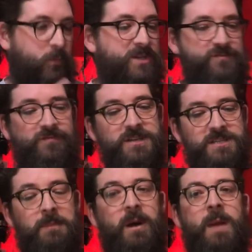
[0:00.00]
Which version
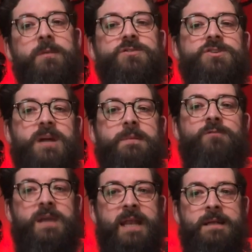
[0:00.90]
of the Bible should I be
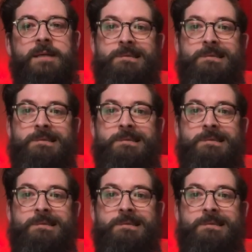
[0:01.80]
reading?